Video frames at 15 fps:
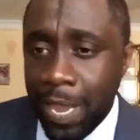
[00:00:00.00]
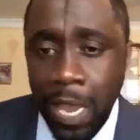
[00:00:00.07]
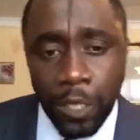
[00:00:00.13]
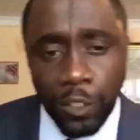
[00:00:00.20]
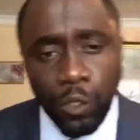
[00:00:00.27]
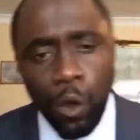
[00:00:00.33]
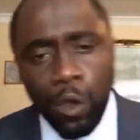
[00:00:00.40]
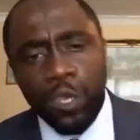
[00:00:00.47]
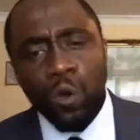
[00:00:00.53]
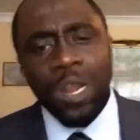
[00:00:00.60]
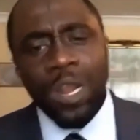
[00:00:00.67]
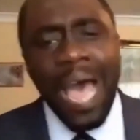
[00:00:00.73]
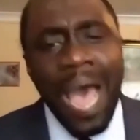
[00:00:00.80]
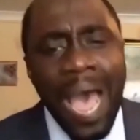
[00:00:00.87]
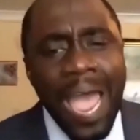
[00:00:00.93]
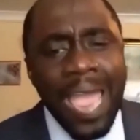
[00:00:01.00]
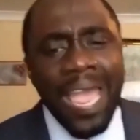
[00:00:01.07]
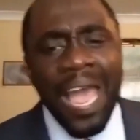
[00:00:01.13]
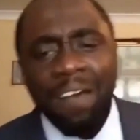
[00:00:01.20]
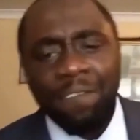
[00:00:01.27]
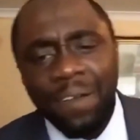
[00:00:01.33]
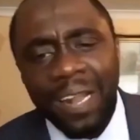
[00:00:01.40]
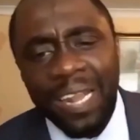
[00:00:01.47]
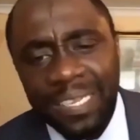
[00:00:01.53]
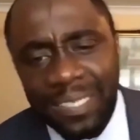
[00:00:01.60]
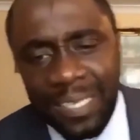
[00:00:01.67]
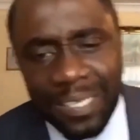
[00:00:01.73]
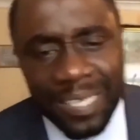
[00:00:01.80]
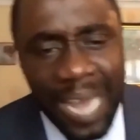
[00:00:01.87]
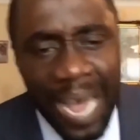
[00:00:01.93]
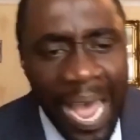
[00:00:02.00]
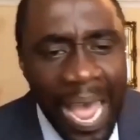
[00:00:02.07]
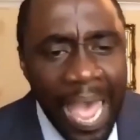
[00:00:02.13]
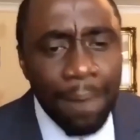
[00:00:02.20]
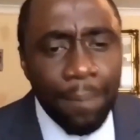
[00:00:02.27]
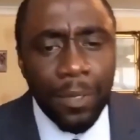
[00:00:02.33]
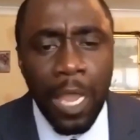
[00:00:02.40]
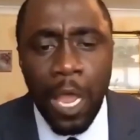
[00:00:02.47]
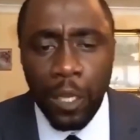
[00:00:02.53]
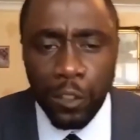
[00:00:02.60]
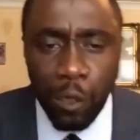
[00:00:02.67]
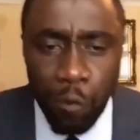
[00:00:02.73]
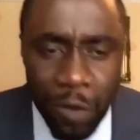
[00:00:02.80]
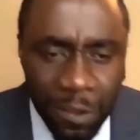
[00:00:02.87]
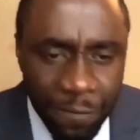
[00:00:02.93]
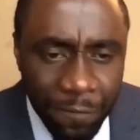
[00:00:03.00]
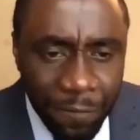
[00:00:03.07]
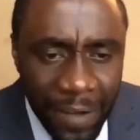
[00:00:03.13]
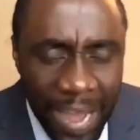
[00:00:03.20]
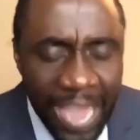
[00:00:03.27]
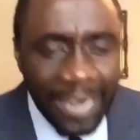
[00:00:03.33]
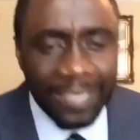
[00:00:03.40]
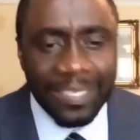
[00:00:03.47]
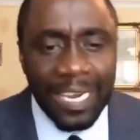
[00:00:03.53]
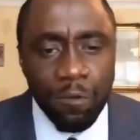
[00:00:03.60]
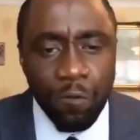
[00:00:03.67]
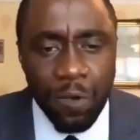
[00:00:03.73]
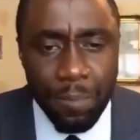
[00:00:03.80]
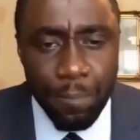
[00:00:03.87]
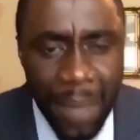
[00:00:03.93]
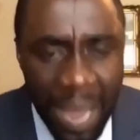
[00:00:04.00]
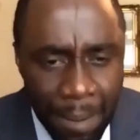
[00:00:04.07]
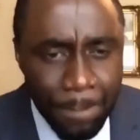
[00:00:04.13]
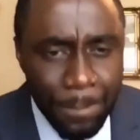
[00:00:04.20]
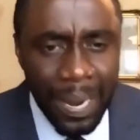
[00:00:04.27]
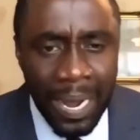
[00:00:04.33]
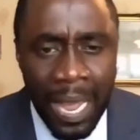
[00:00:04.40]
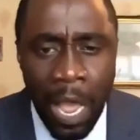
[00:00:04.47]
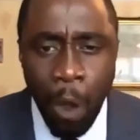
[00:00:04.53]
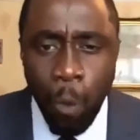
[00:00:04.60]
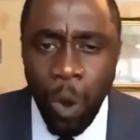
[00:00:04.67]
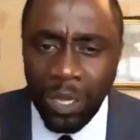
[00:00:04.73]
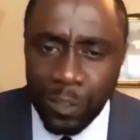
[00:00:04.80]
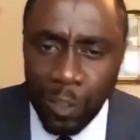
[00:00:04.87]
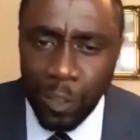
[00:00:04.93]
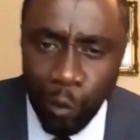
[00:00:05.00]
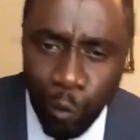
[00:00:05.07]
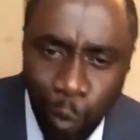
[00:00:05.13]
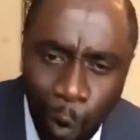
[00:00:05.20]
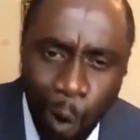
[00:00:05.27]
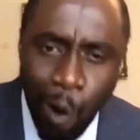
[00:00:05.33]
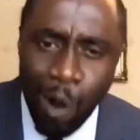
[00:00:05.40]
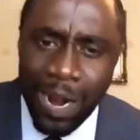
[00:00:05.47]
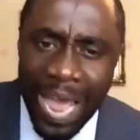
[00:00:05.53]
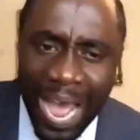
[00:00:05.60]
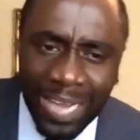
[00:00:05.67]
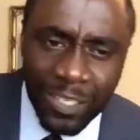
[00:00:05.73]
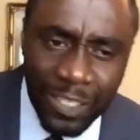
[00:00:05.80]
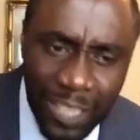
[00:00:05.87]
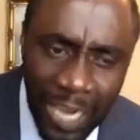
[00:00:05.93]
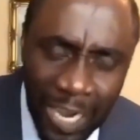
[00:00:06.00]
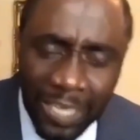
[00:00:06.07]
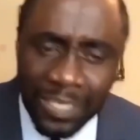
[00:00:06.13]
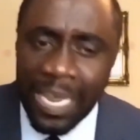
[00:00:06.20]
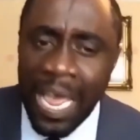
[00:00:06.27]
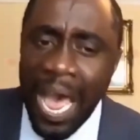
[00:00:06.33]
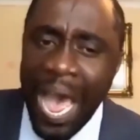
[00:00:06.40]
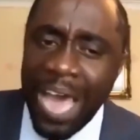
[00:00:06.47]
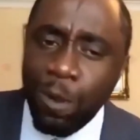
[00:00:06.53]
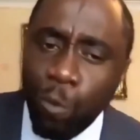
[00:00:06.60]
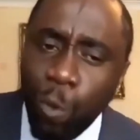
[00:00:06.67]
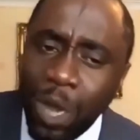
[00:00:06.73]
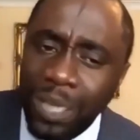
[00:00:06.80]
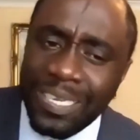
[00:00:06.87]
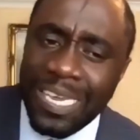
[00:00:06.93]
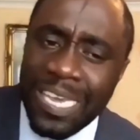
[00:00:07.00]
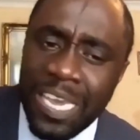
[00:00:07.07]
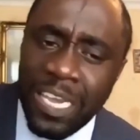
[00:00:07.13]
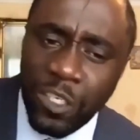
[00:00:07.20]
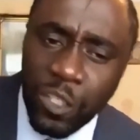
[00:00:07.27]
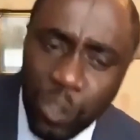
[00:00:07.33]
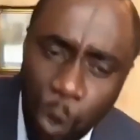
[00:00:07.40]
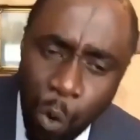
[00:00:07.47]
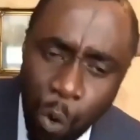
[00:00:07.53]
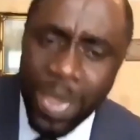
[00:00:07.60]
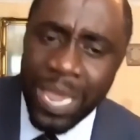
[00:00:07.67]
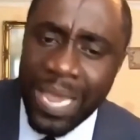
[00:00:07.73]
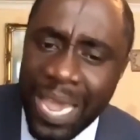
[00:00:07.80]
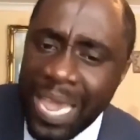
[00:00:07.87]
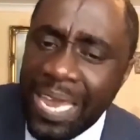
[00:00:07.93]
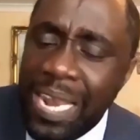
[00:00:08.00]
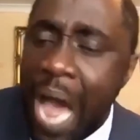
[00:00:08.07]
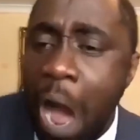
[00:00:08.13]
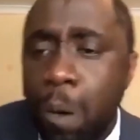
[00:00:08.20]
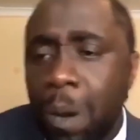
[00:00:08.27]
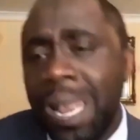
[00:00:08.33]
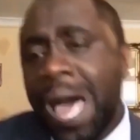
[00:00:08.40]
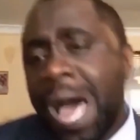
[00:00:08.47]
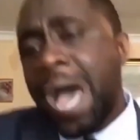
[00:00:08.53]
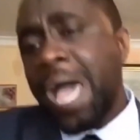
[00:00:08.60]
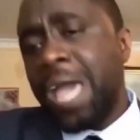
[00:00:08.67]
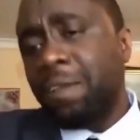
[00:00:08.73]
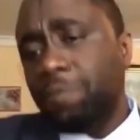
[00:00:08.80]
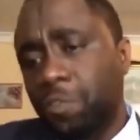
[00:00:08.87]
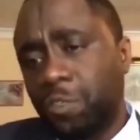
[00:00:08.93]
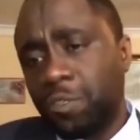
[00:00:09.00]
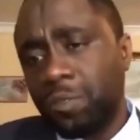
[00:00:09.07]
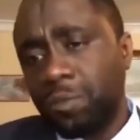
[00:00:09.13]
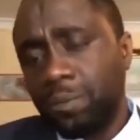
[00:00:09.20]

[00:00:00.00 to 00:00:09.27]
So you and I have little time to reflect and remember what the Lord has done and what he is doing in our lives.